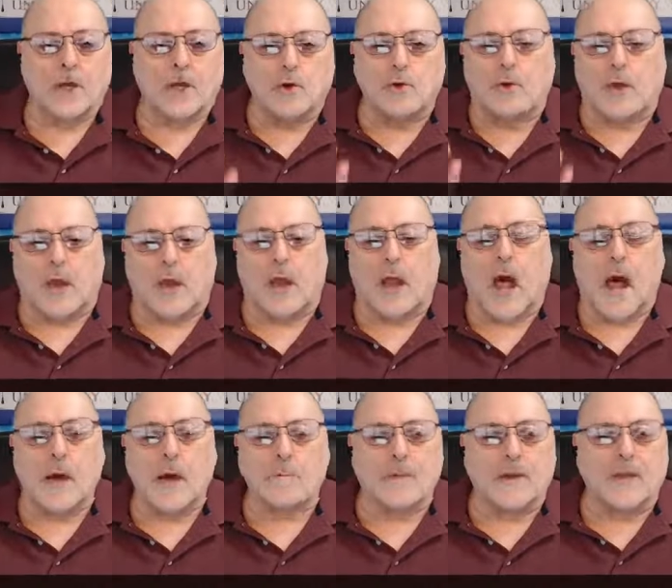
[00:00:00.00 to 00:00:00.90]
You
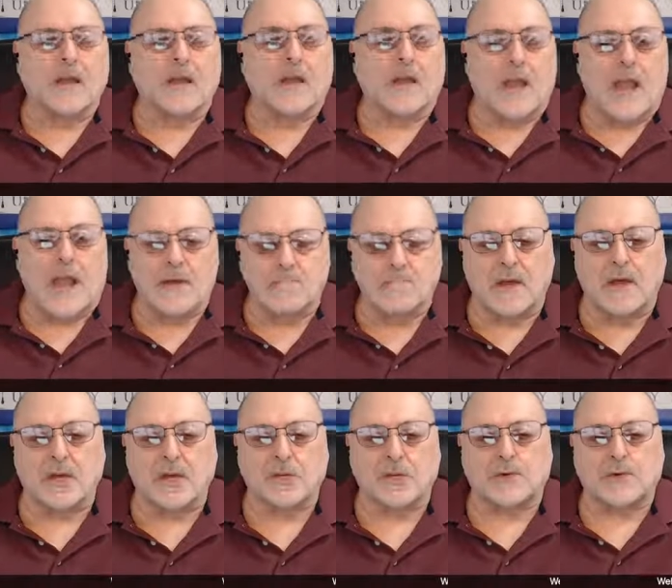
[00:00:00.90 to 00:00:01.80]
cannot be in a
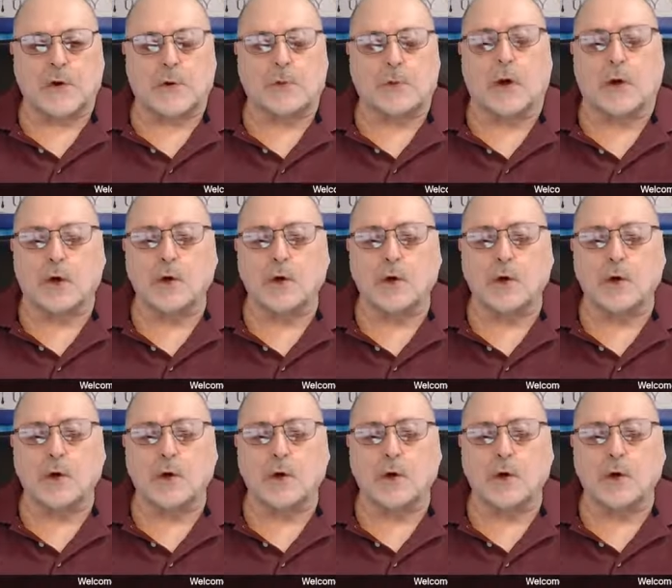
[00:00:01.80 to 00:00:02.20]
ministry where